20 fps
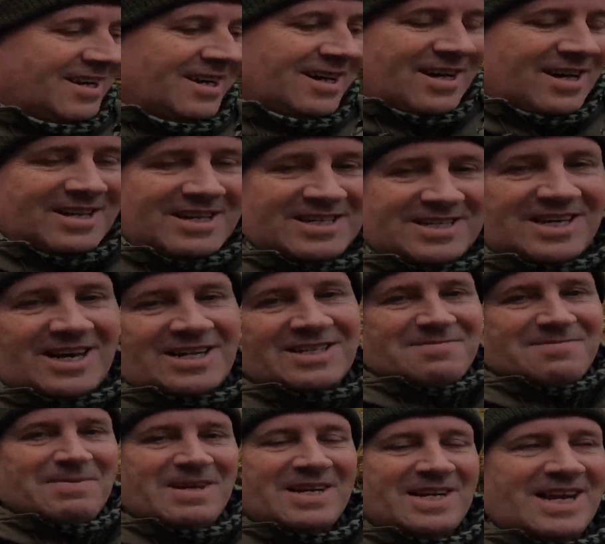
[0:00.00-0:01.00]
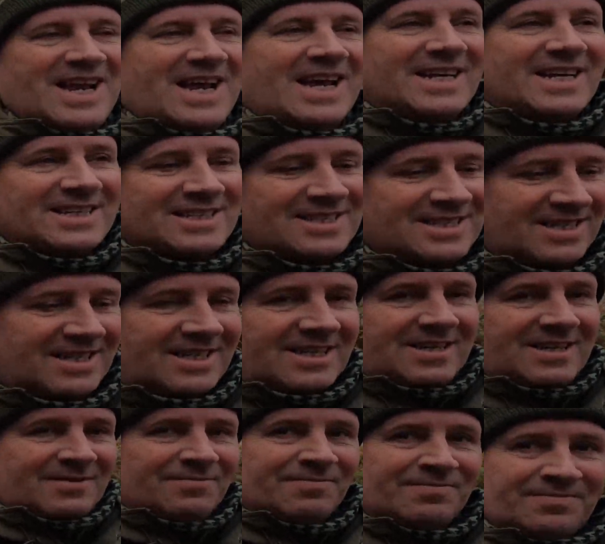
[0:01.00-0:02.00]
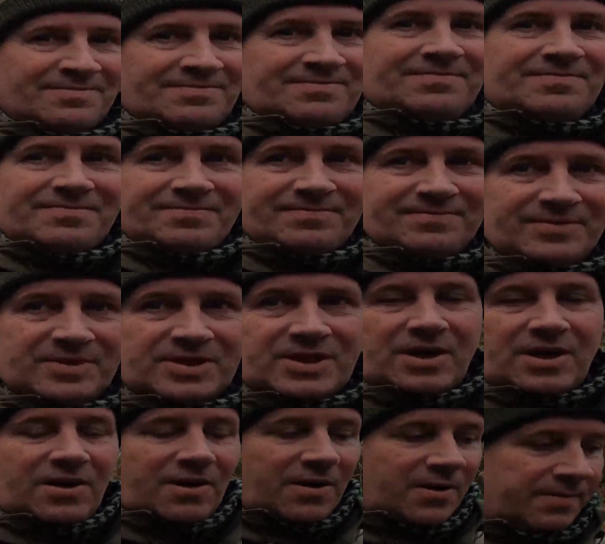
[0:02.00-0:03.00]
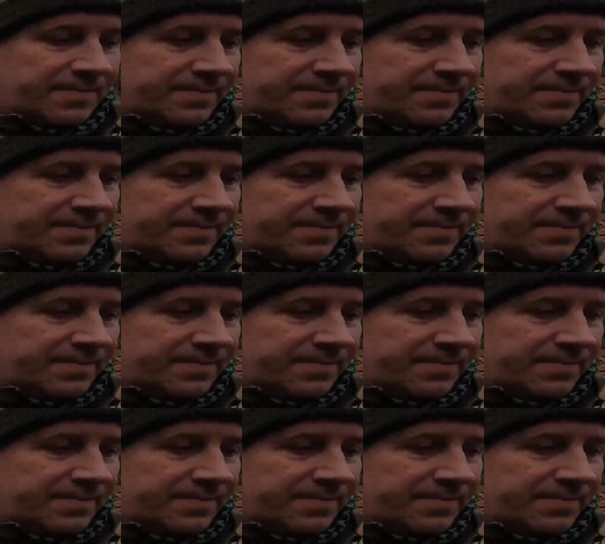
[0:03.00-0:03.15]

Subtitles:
At least it hasn't been nicked. So